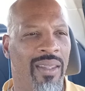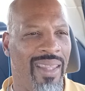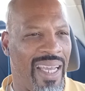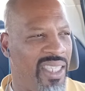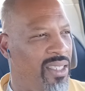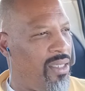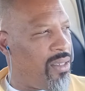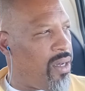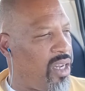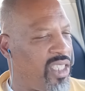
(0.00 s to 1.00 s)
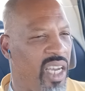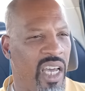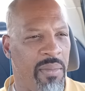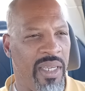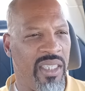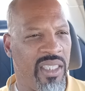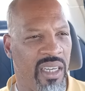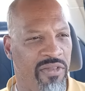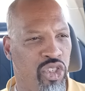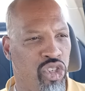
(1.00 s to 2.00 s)
That autonomy,
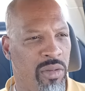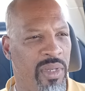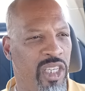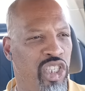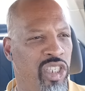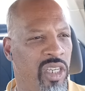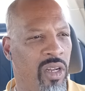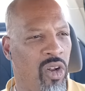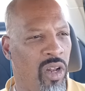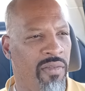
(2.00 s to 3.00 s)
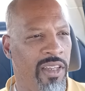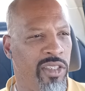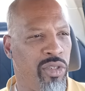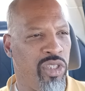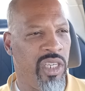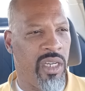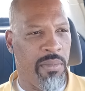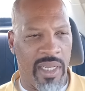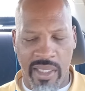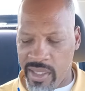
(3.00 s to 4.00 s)
self-determination, and all the associated
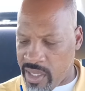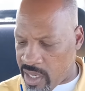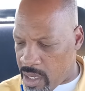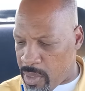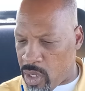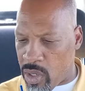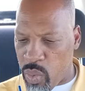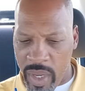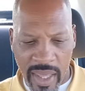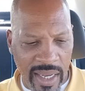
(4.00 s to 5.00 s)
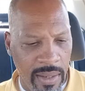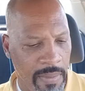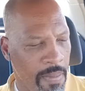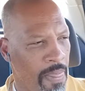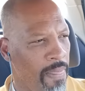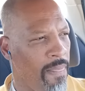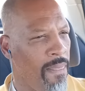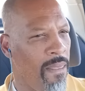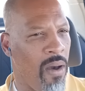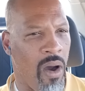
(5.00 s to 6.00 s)
blessings that come along with it
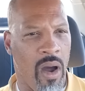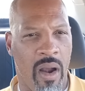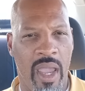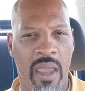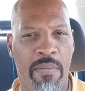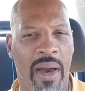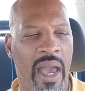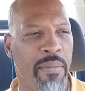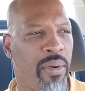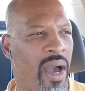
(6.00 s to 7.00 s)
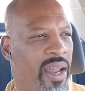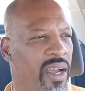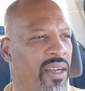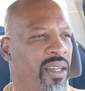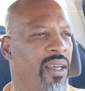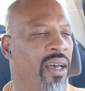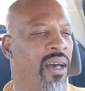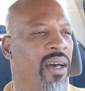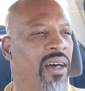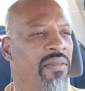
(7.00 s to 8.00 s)
are a byproduct
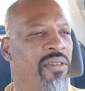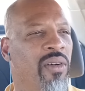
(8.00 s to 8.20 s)
of